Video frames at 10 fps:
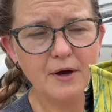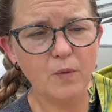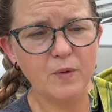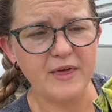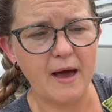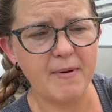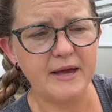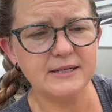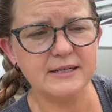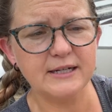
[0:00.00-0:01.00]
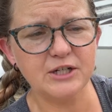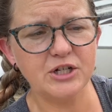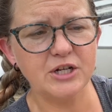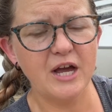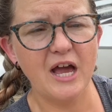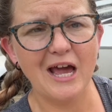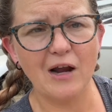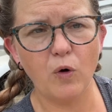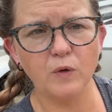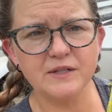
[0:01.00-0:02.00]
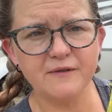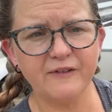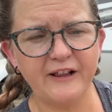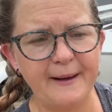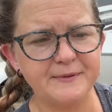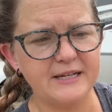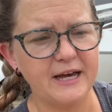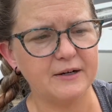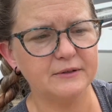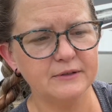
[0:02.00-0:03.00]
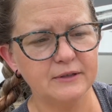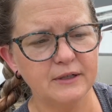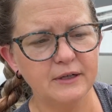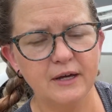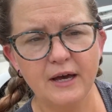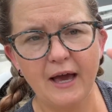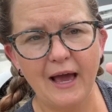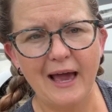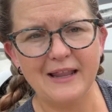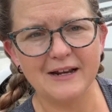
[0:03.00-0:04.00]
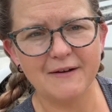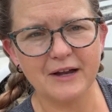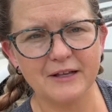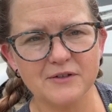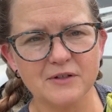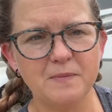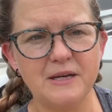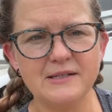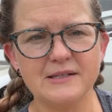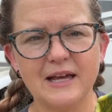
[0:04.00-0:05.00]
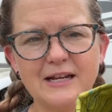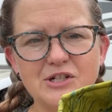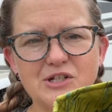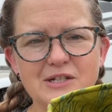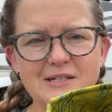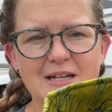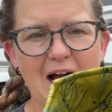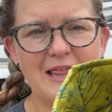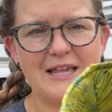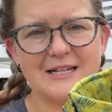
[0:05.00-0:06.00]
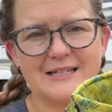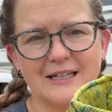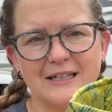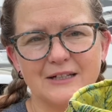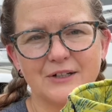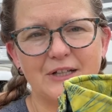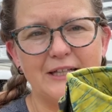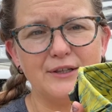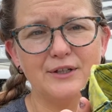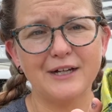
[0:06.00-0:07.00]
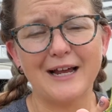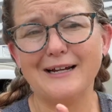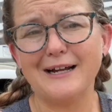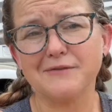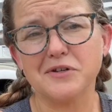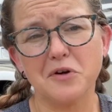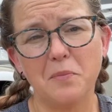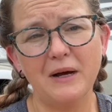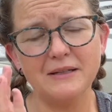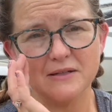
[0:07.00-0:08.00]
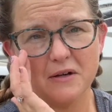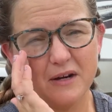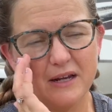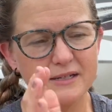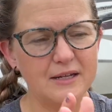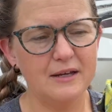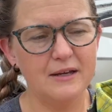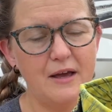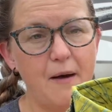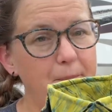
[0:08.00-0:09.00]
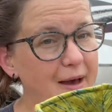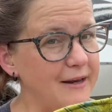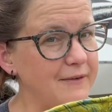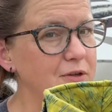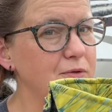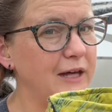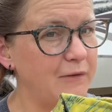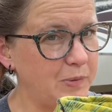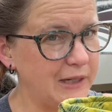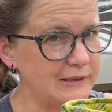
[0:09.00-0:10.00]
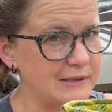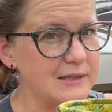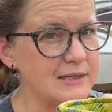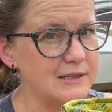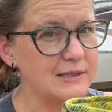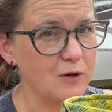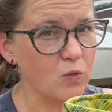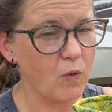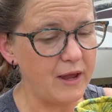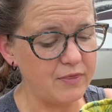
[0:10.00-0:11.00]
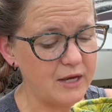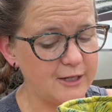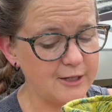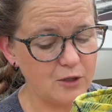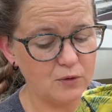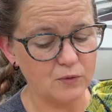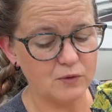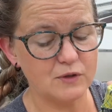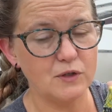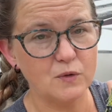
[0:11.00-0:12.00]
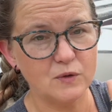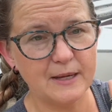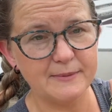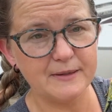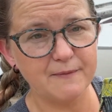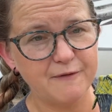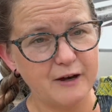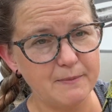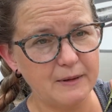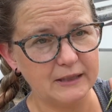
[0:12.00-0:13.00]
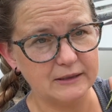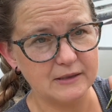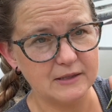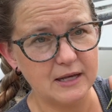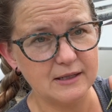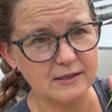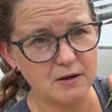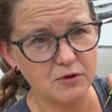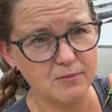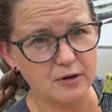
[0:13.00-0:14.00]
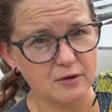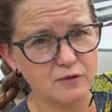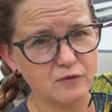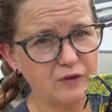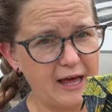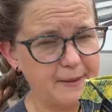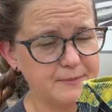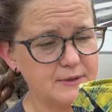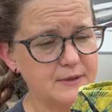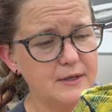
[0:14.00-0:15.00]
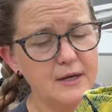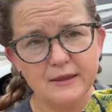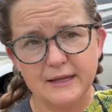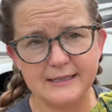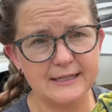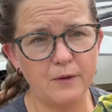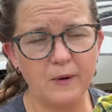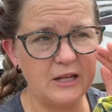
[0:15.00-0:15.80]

with that base stitch. It holds the flaps down. And then I've got those little pieces and it's just, I think it's a little clean look and I didn't have to sew buttons on it. But if you love buttons, this is a great thing to use up some fun buttons and sew them on those flaps. That's another way to